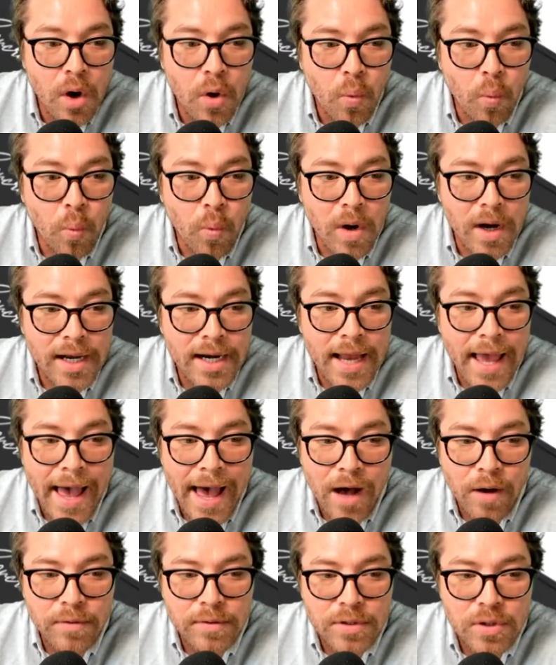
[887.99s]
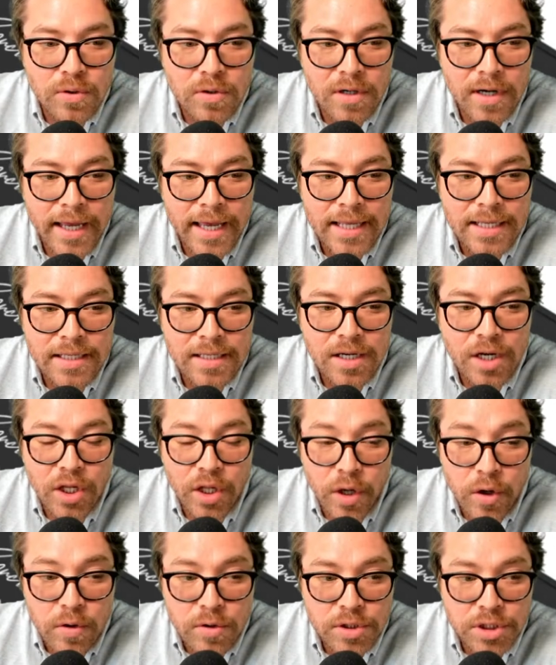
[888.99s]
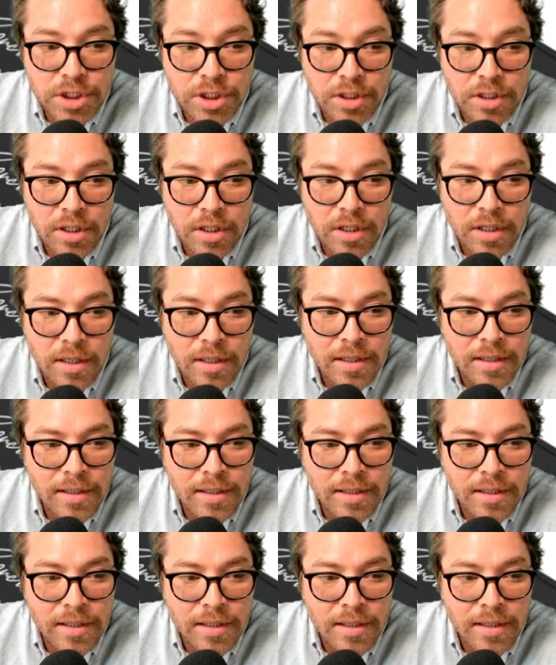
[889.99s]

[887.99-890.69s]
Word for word: one outdoor enclosure,